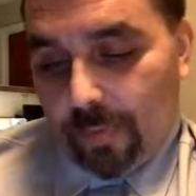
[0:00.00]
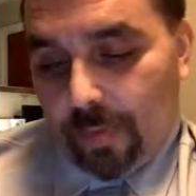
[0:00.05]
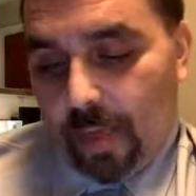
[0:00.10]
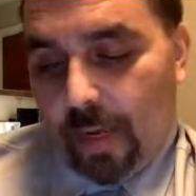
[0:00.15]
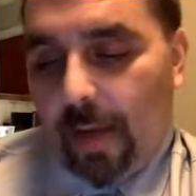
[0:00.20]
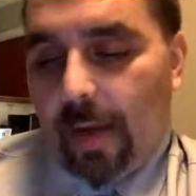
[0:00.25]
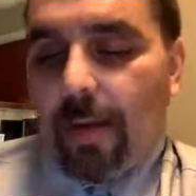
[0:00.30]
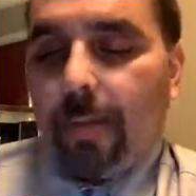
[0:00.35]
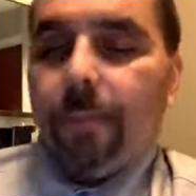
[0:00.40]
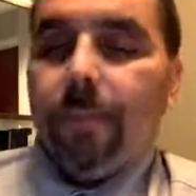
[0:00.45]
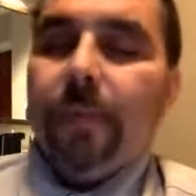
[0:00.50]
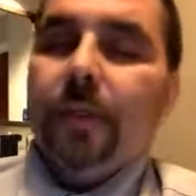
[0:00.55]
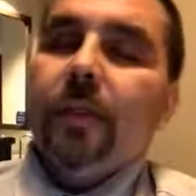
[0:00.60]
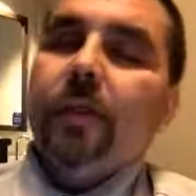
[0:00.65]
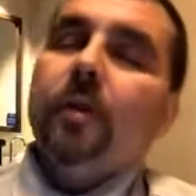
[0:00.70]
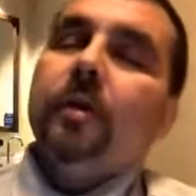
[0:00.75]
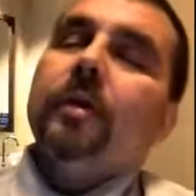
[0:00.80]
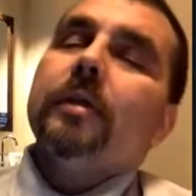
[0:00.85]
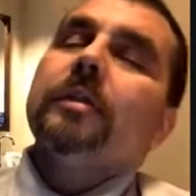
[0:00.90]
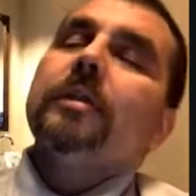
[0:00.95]
Yeah, but
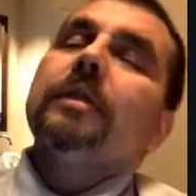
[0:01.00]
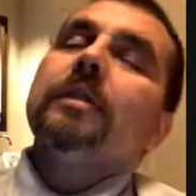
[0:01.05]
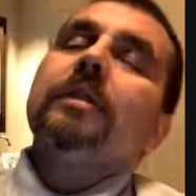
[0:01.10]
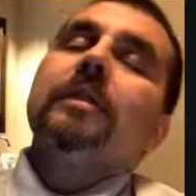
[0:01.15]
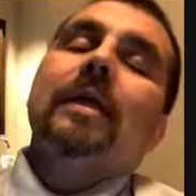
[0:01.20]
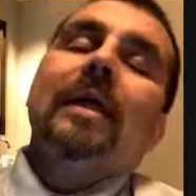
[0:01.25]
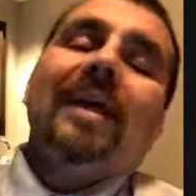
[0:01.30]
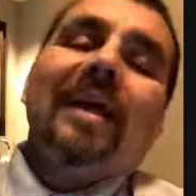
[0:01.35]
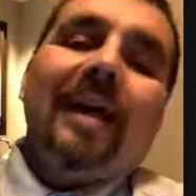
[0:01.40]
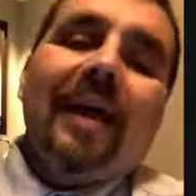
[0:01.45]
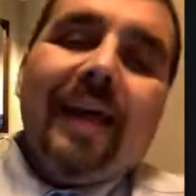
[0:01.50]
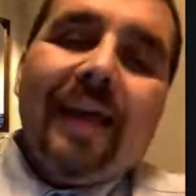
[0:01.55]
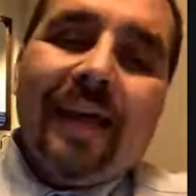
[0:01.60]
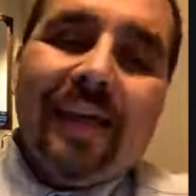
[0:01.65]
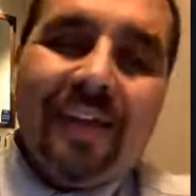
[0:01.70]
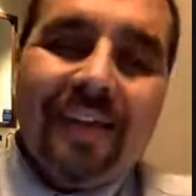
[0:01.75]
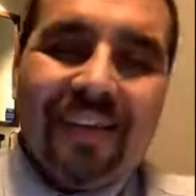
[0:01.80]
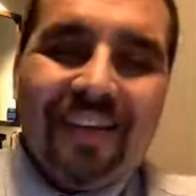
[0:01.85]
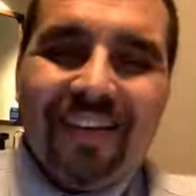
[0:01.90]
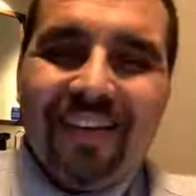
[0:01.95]
it's just,
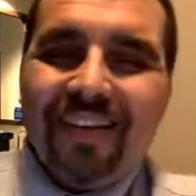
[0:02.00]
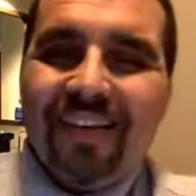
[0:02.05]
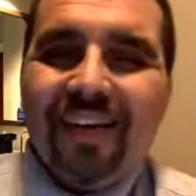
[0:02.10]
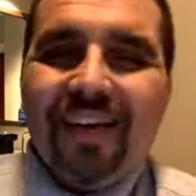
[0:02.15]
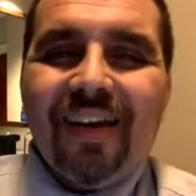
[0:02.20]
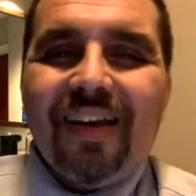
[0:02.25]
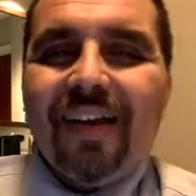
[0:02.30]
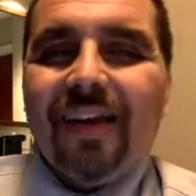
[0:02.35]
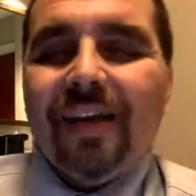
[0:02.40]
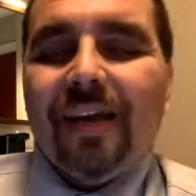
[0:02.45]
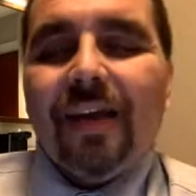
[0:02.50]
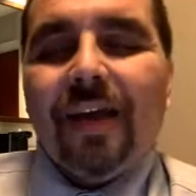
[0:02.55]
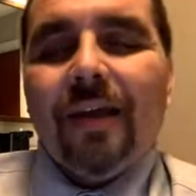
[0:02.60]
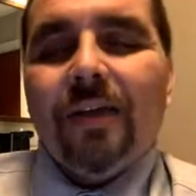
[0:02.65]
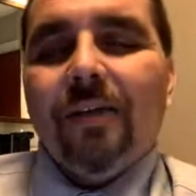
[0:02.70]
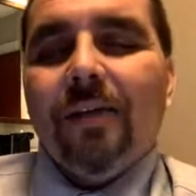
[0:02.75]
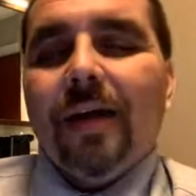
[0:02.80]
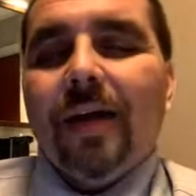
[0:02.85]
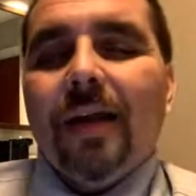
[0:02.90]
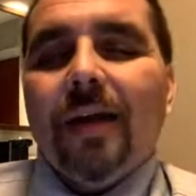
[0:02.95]
and
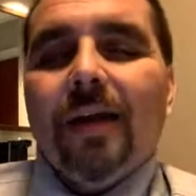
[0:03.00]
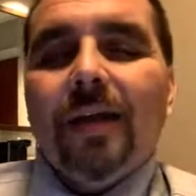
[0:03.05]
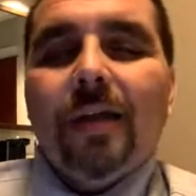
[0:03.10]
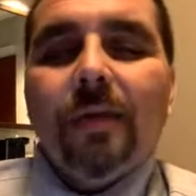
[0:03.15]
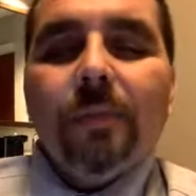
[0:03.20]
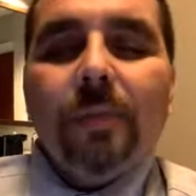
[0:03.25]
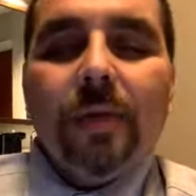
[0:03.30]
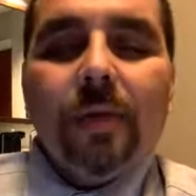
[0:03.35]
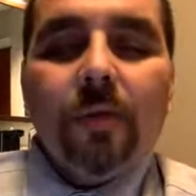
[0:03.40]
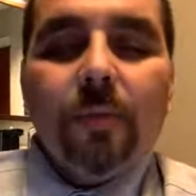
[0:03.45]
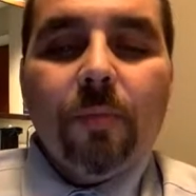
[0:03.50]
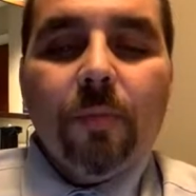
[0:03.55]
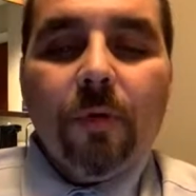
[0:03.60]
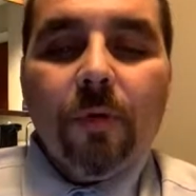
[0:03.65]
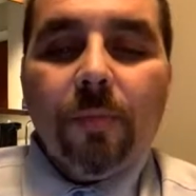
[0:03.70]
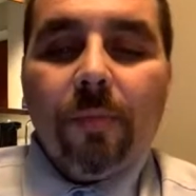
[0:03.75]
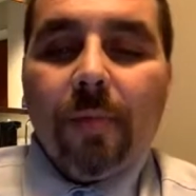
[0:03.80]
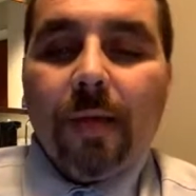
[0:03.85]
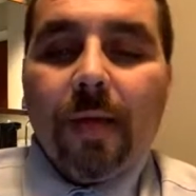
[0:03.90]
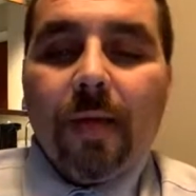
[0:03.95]
I don't got it in me no
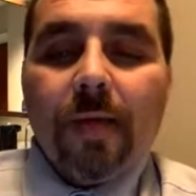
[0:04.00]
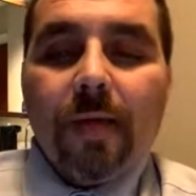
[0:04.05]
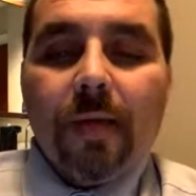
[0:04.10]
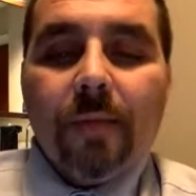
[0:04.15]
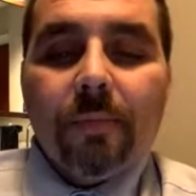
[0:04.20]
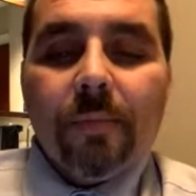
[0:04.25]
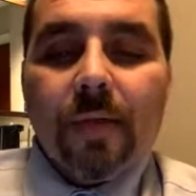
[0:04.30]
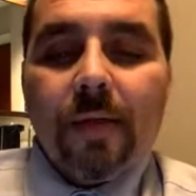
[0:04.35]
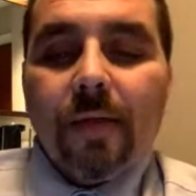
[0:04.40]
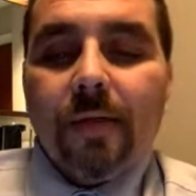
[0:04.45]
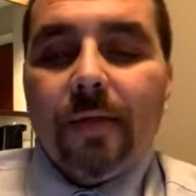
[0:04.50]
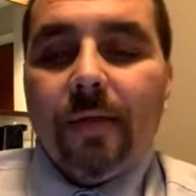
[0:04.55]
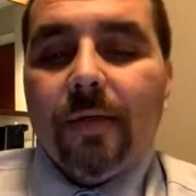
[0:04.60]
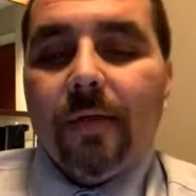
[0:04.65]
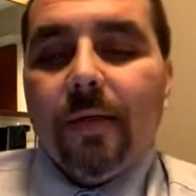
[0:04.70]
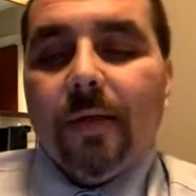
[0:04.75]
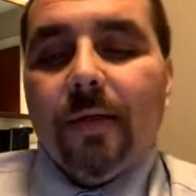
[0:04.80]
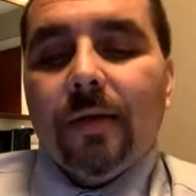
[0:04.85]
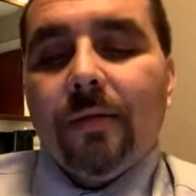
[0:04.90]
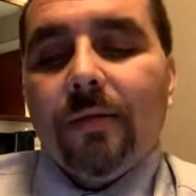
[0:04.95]
more, man. I'm not.
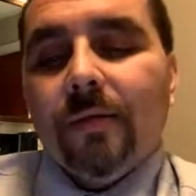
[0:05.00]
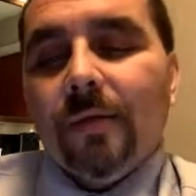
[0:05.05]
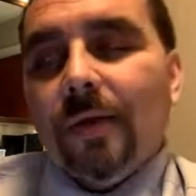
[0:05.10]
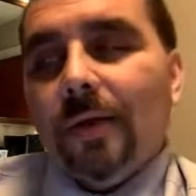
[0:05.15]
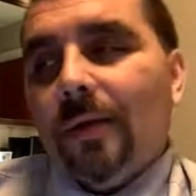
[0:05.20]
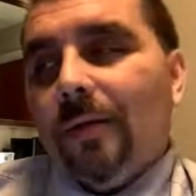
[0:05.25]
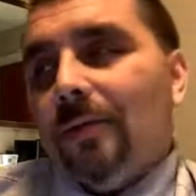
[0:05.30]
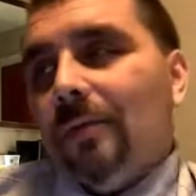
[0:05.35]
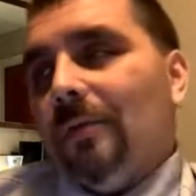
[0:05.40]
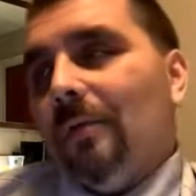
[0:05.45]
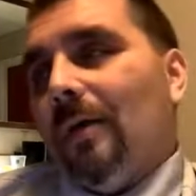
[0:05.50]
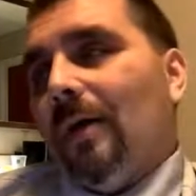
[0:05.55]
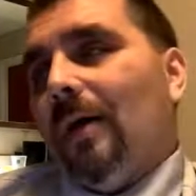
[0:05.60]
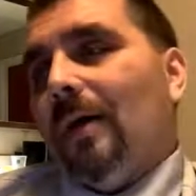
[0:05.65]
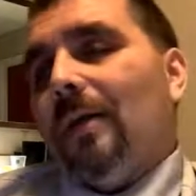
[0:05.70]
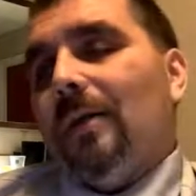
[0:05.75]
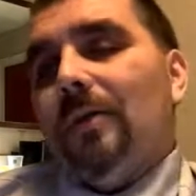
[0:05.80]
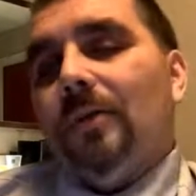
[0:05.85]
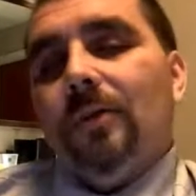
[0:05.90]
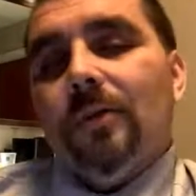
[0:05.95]
I don't
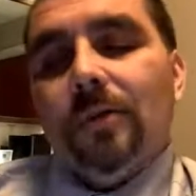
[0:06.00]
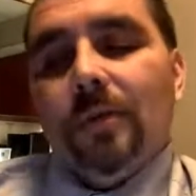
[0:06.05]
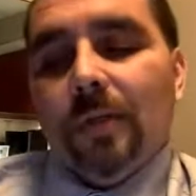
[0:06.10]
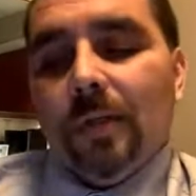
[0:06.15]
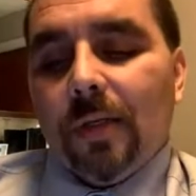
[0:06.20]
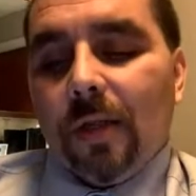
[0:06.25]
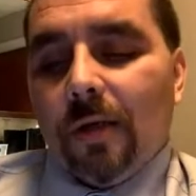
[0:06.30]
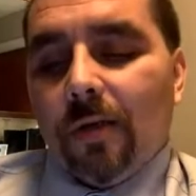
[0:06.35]
want to do it.